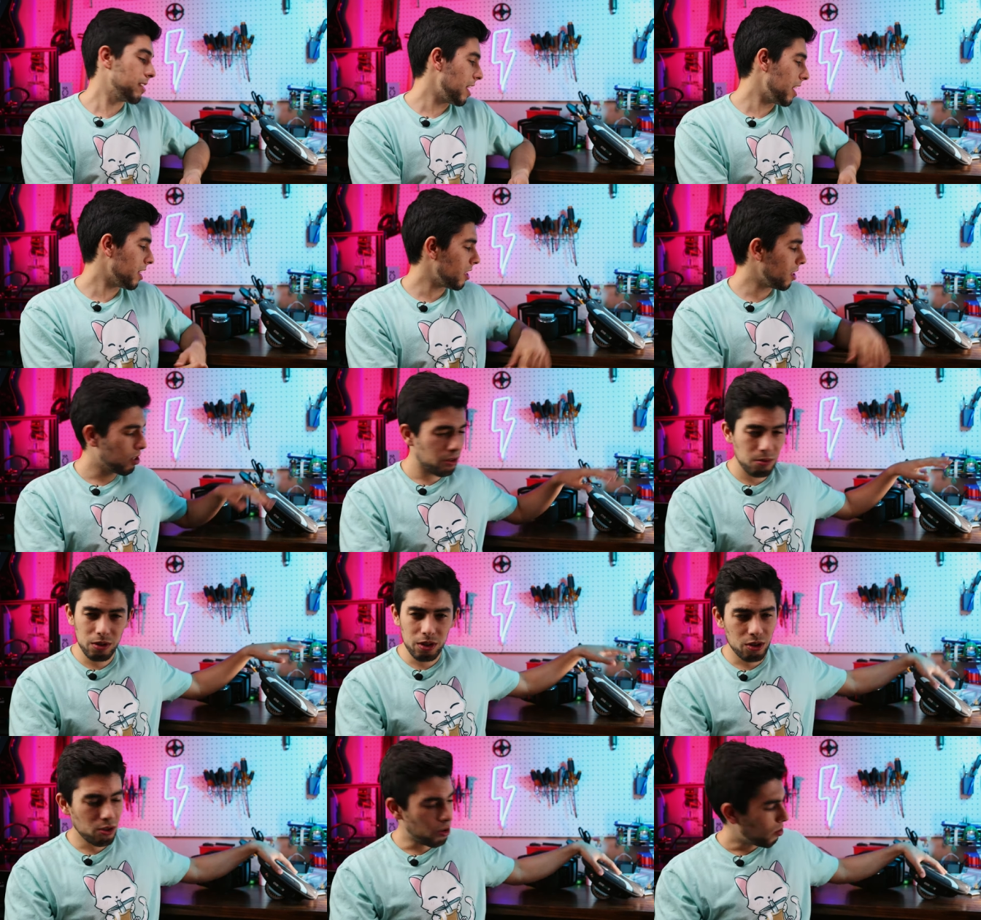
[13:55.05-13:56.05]
And they look
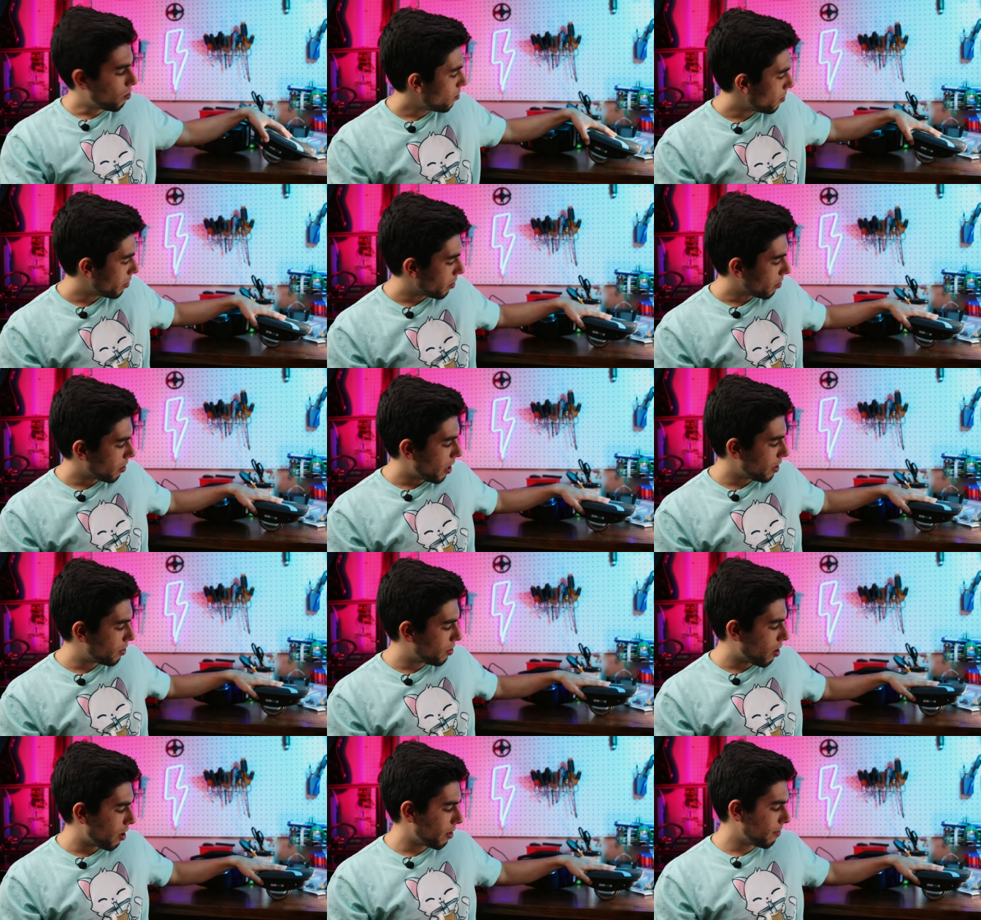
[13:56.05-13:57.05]
really cool with their
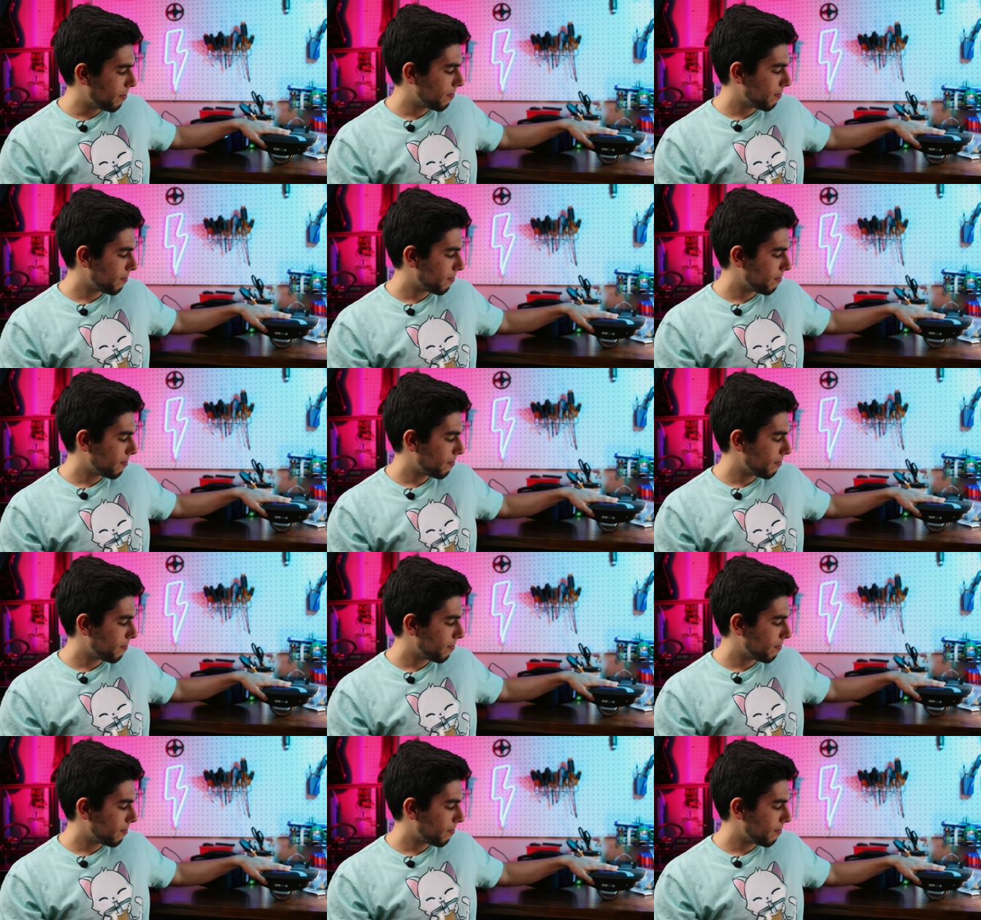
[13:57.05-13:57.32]
lights on